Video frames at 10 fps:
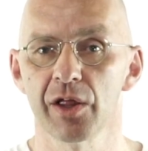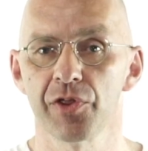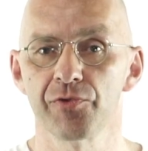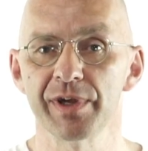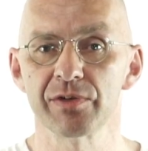
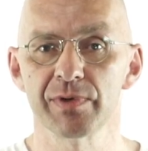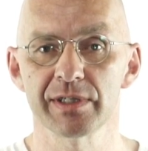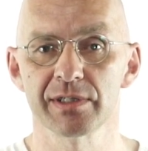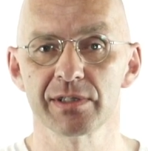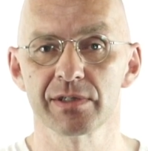three
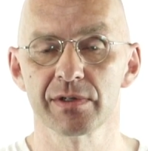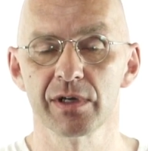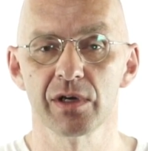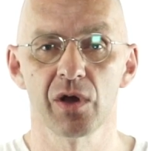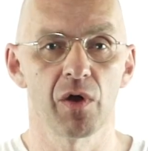twists
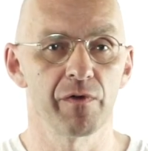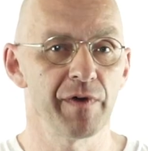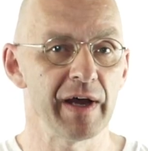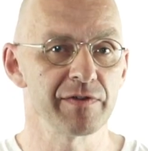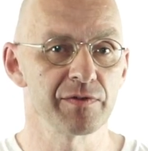or
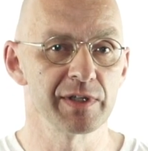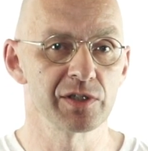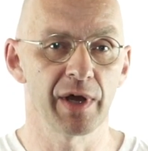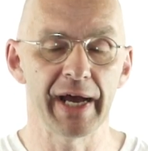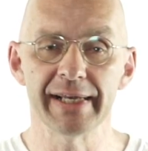five twists
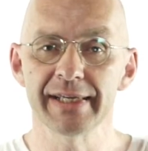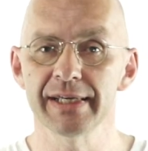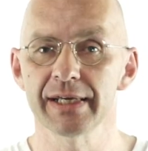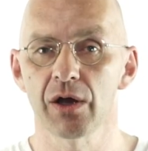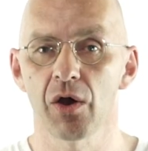or
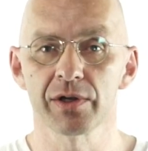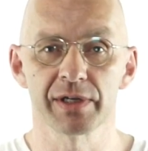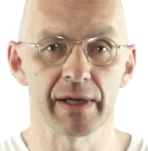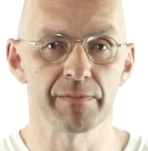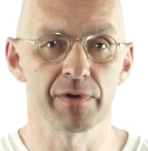any odd
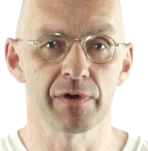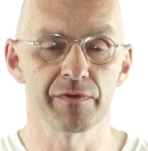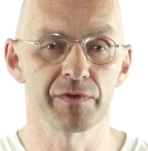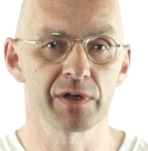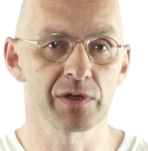number of